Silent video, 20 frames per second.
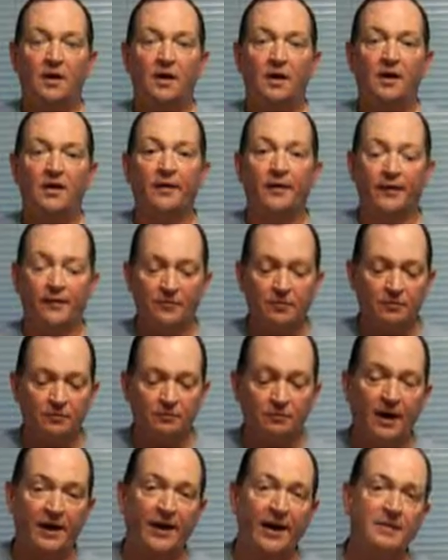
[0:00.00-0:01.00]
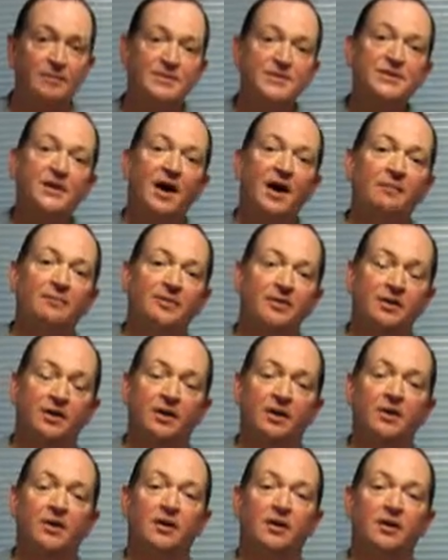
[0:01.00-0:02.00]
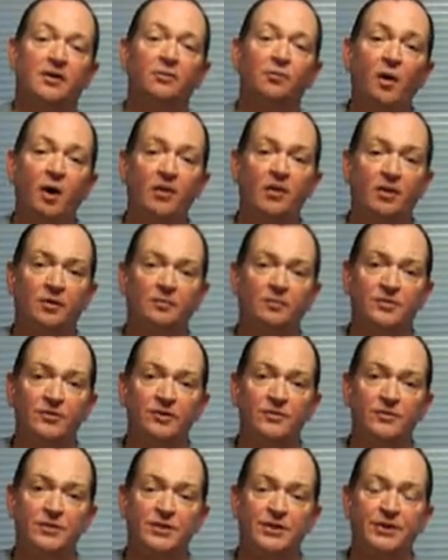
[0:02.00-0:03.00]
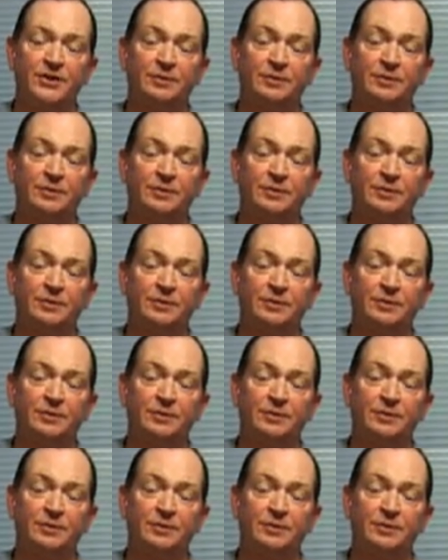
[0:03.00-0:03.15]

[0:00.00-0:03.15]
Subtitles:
Hello, my name is Tom Fee, and welcome to the Virginia